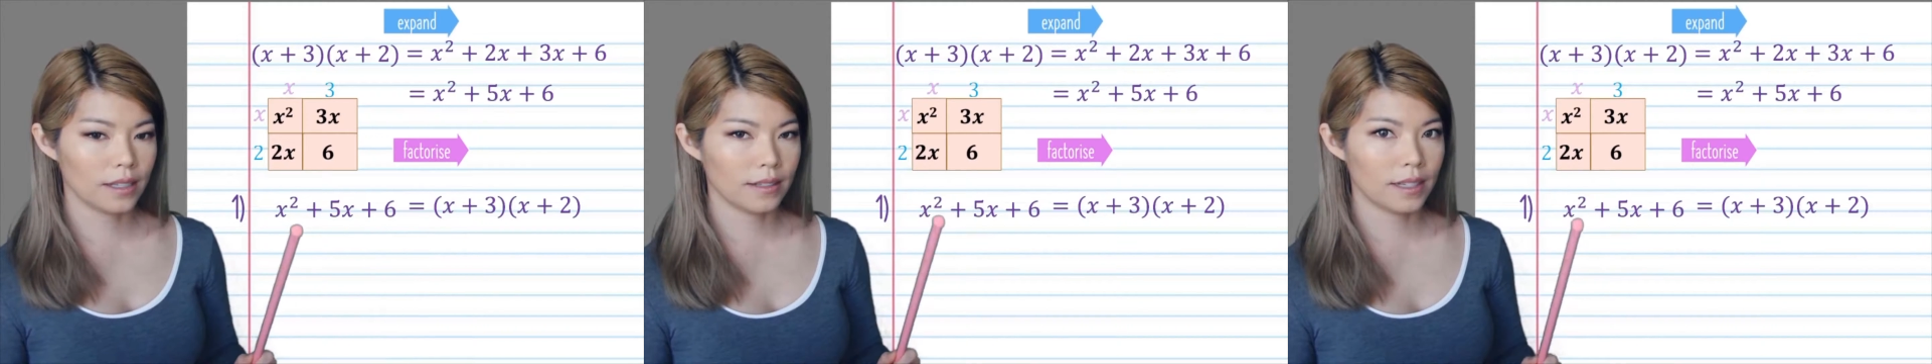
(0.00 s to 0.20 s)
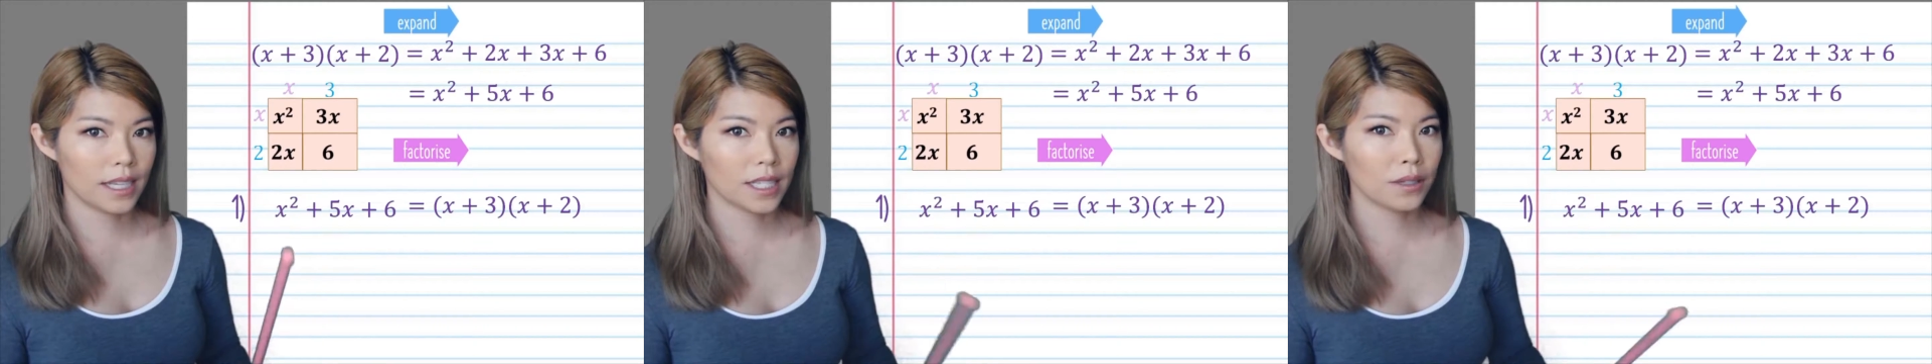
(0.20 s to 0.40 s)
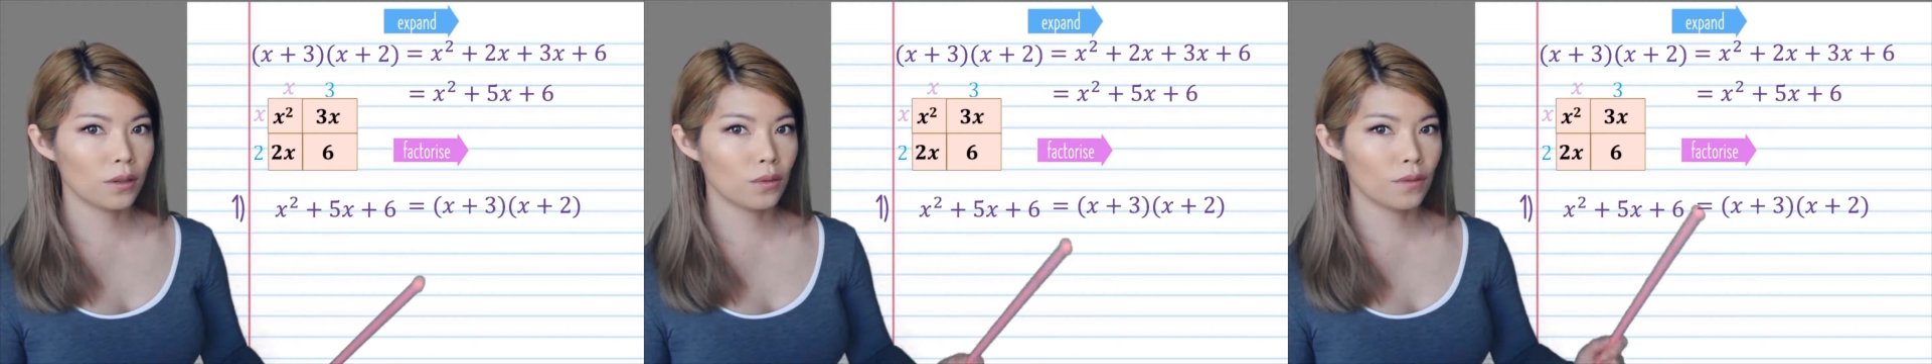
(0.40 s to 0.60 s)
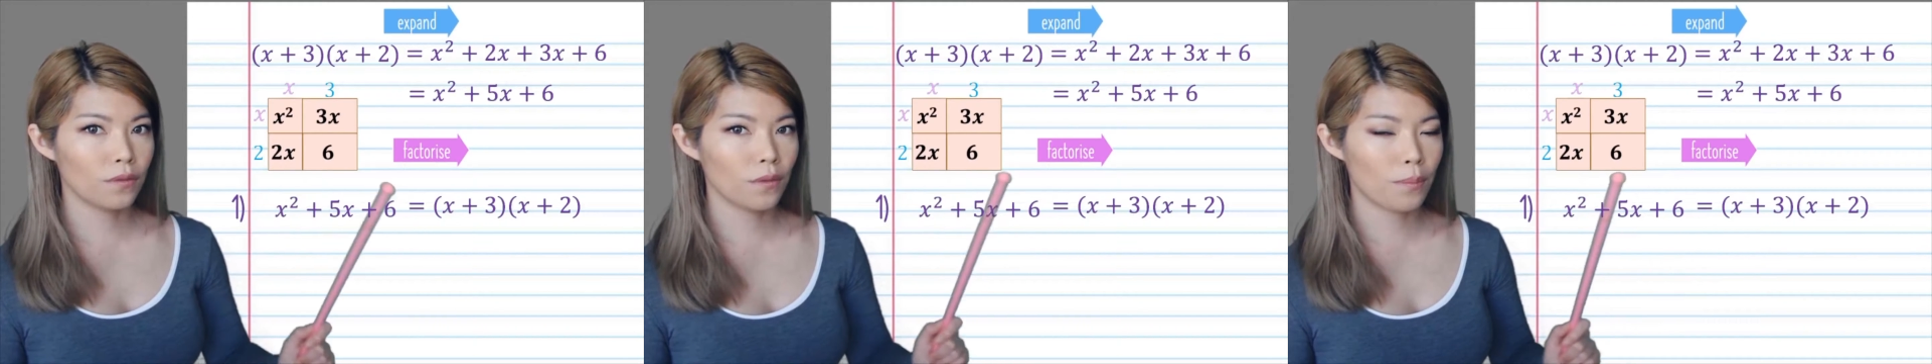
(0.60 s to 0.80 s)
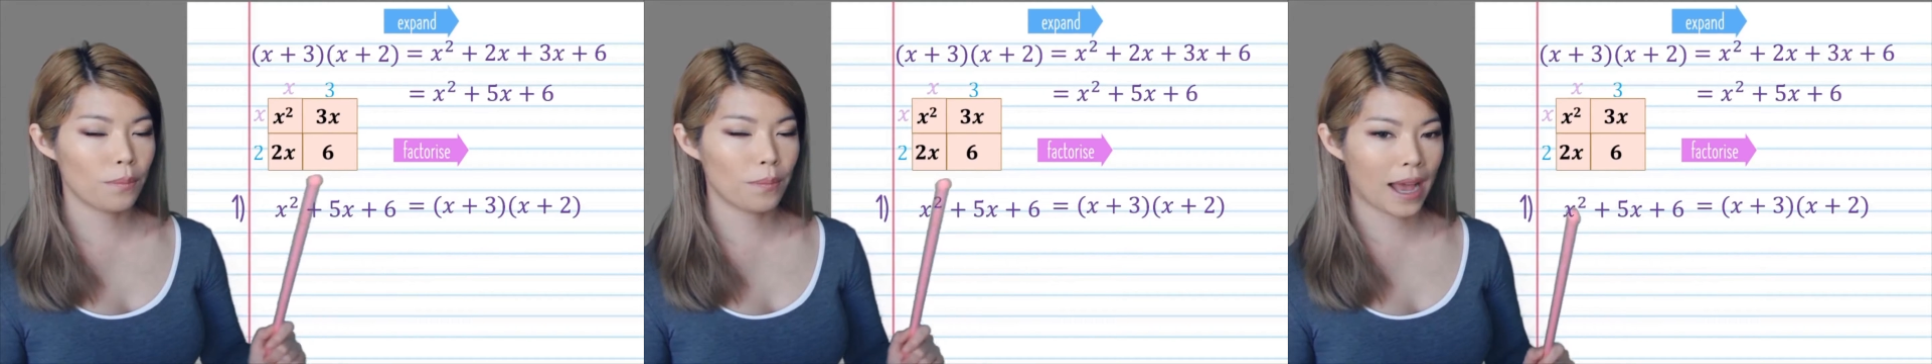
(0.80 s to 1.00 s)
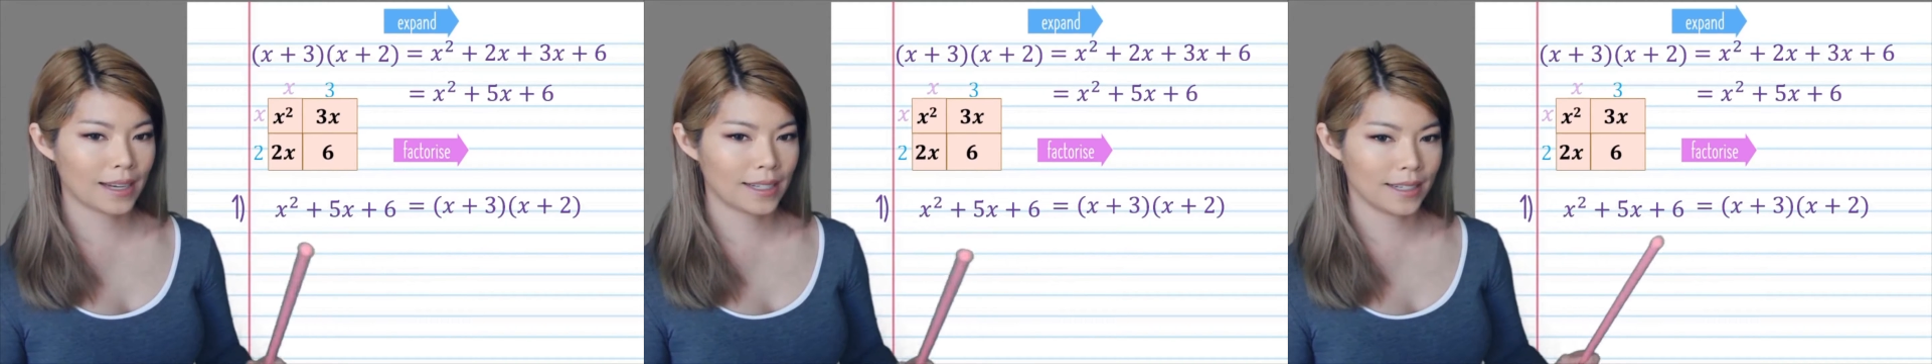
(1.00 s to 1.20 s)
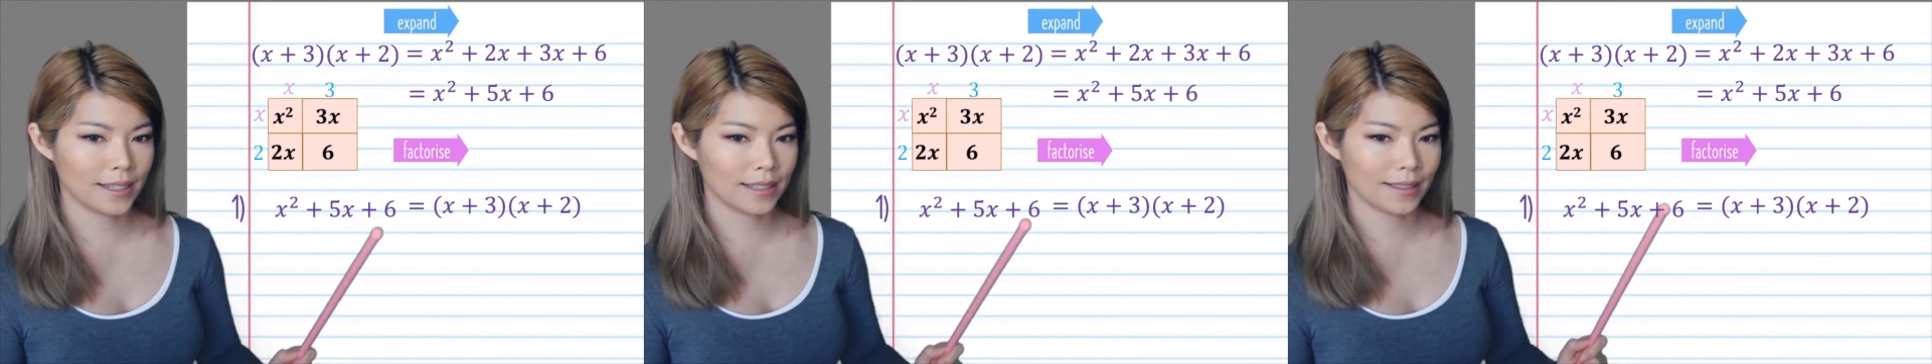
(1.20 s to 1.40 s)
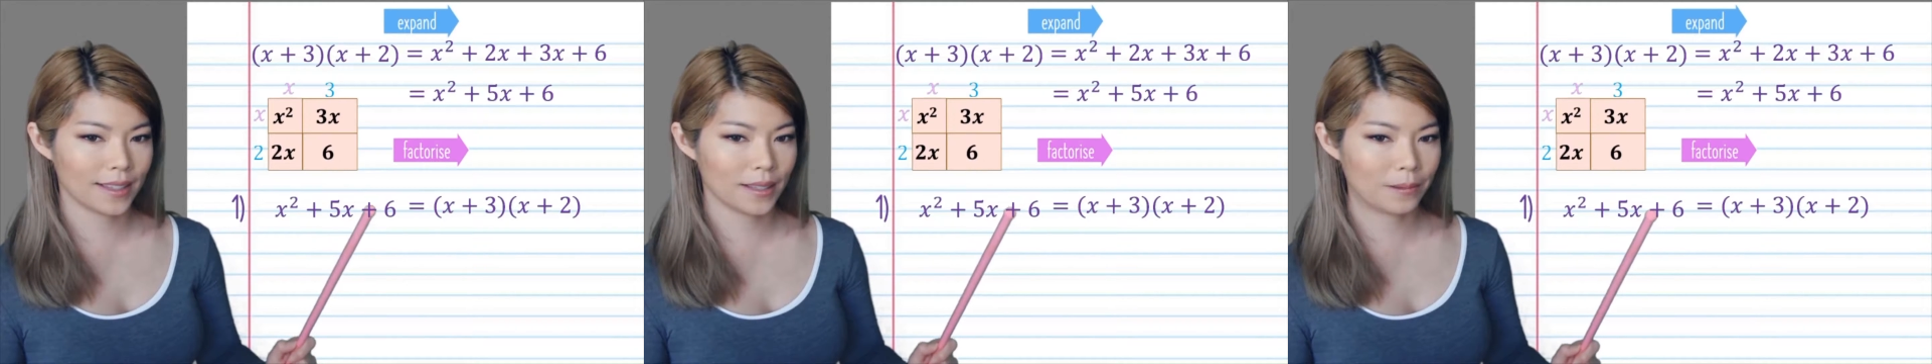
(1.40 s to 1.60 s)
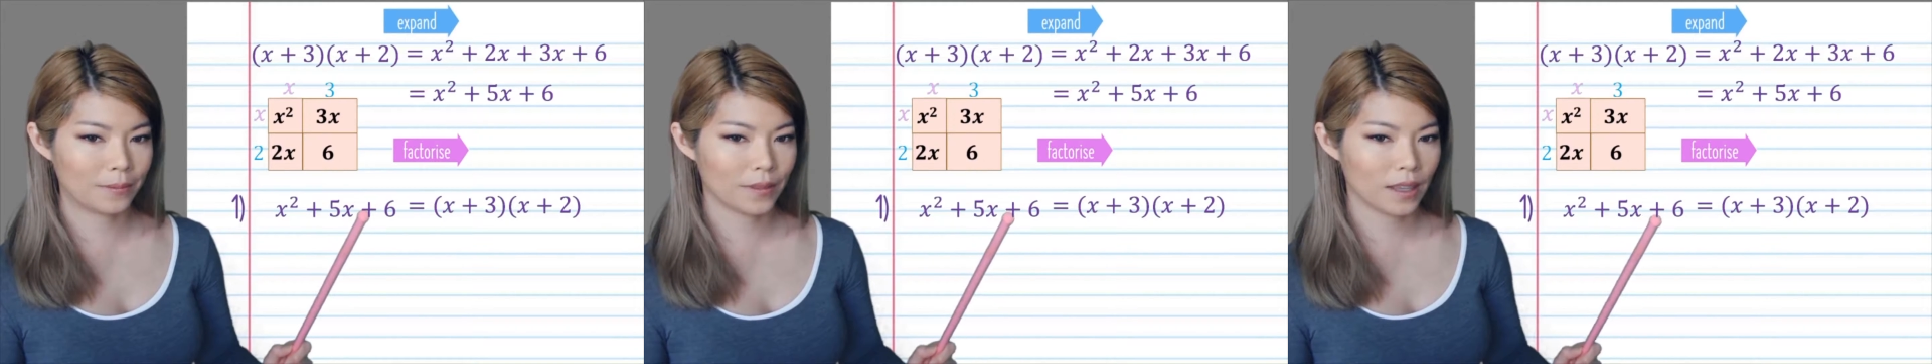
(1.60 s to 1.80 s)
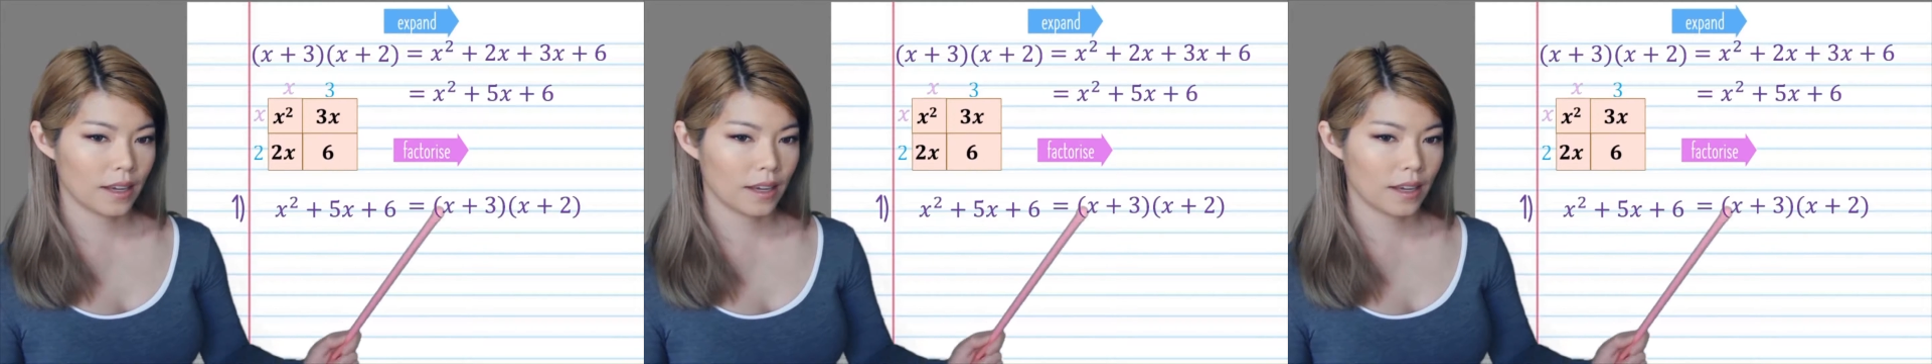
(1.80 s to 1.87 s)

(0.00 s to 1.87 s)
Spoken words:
Let's look for patterns.